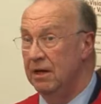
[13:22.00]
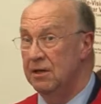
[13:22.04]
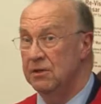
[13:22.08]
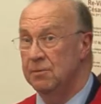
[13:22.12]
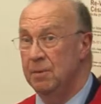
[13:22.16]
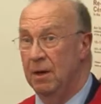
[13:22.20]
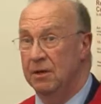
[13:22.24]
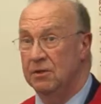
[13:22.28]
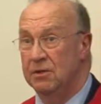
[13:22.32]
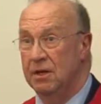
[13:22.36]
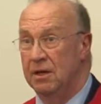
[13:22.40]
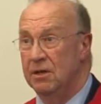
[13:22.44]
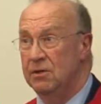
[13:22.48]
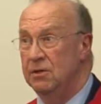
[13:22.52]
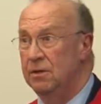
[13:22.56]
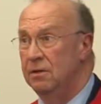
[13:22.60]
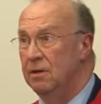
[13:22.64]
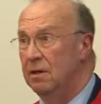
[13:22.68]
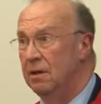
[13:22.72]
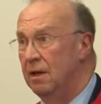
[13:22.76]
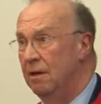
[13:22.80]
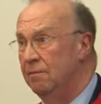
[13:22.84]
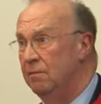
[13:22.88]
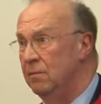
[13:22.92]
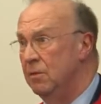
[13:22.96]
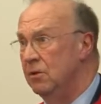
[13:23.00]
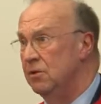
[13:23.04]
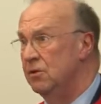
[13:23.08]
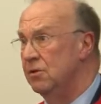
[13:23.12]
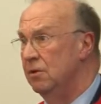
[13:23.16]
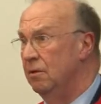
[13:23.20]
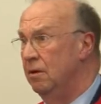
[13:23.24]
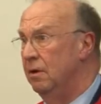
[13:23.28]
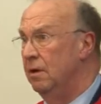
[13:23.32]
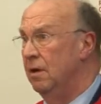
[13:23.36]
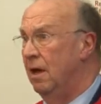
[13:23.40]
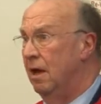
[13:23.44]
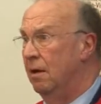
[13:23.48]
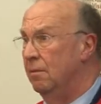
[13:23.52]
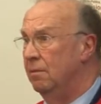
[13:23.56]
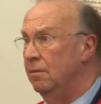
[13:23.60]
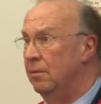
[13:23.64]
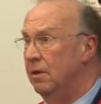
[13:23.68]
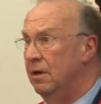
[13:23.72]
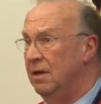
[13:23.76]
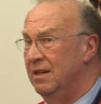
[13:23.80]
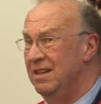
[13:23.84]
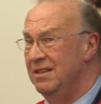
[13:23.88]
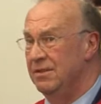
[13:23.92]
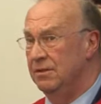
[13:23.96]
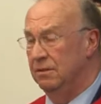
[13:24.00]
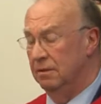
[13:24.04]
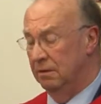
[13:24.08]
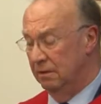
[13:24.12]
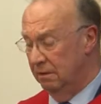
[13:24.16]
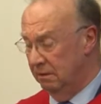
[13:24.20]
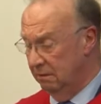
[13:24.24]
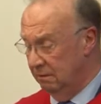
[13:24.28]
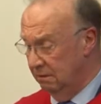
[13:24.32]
expectation that government's joined up, but it isn't.